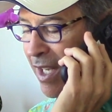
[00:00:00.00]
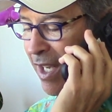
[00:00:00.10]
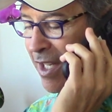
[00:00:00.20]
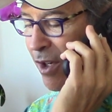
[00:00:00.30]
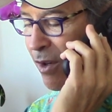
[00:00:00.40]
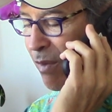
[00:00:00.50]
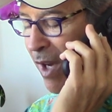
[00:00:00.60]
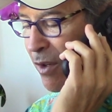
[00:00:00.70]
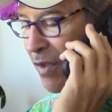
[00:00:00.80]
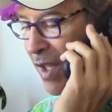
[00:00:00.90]
I
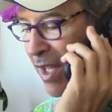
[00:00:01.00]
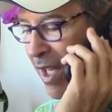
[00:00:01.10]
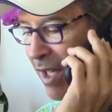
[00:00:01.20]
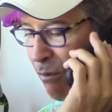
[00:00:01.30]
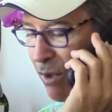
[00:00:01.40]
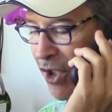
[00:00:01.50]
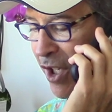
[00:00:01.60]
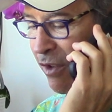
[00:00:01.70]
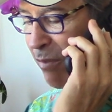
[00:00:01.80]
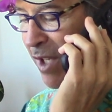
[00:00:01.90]
don't think that
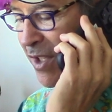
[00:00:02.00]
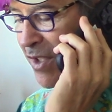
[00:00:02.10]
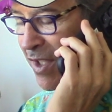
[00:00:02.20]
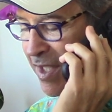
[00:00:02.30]
regenerative medicine,